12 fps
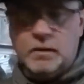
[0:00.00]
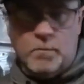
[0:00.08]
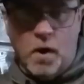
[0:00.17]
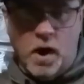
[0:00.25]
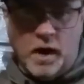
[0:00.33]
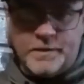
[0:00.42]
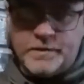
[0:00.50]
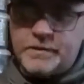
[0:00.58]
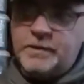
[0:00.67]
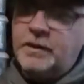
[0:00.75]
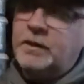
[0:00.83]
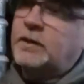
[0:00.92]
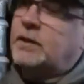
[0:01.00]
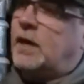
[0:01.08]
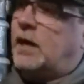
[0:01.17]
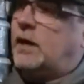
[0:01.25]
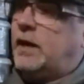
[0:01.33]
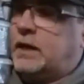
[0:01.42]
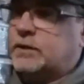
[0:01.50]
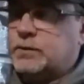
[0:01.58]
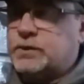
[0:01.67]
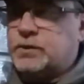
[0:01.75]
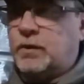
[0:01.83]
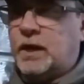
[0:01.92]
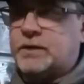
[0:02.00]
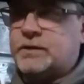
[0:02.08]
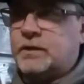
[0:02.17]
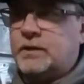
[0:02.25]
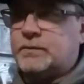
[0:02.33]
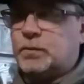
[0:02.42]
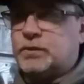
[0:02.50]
Moss, Andrew's Tarantulas.